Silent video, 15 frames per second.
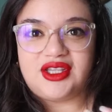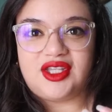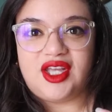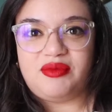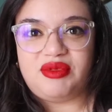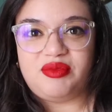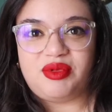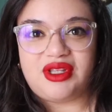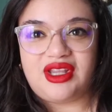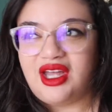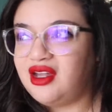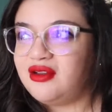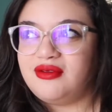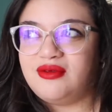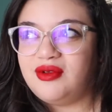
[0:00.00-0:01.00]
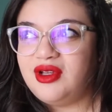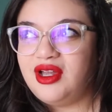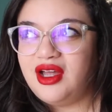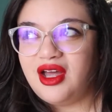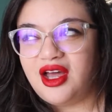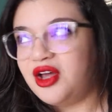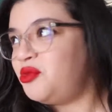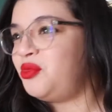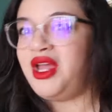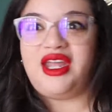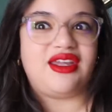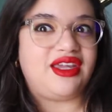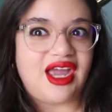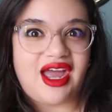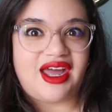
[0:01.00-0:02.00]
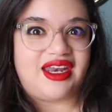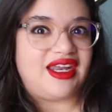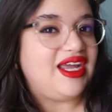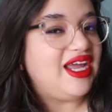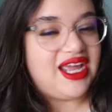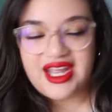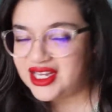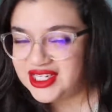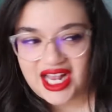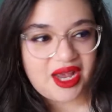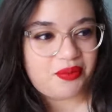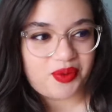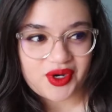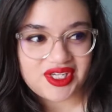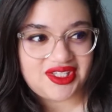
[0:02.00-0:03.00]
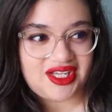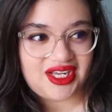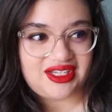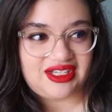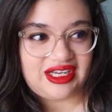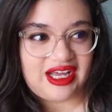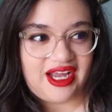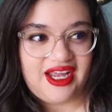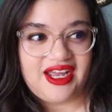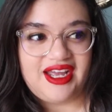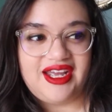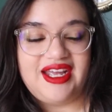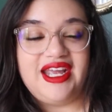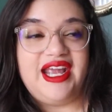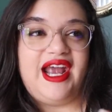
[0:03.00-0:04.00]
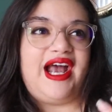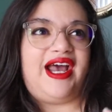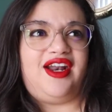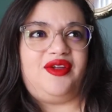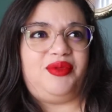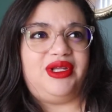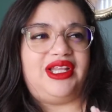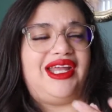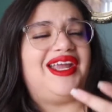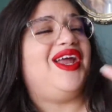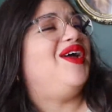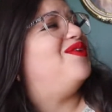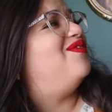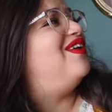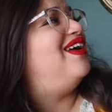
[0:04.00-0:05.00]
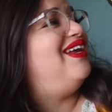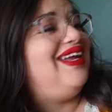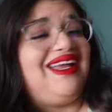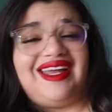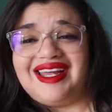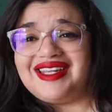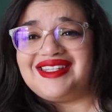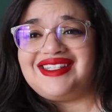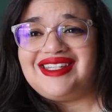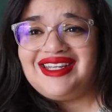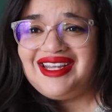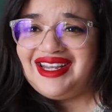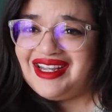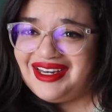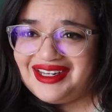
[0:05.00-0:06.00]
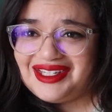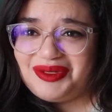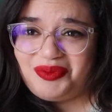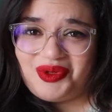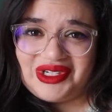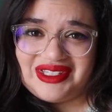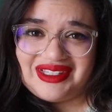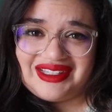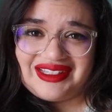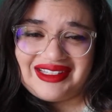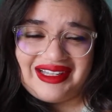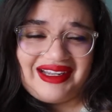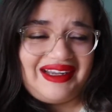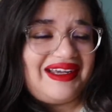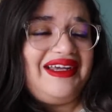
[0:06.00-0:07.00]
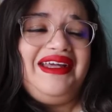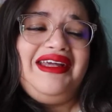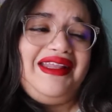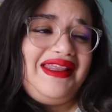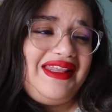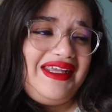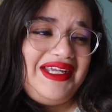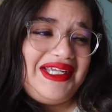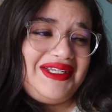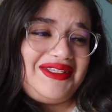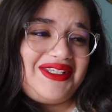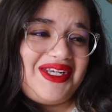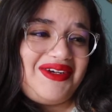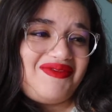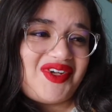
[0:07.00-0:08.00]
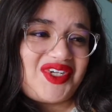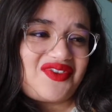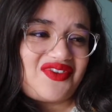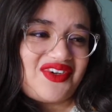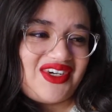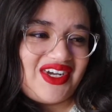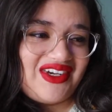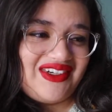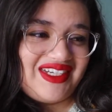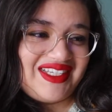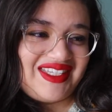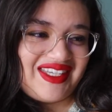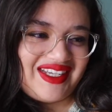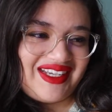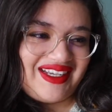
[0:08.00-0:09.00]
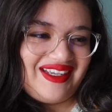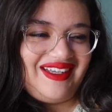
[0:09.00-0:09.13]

them and be like, oh my god, is that Princess Leia? And I'll be like, well, yes, it is Princess Leia. Thank you so much for noticing.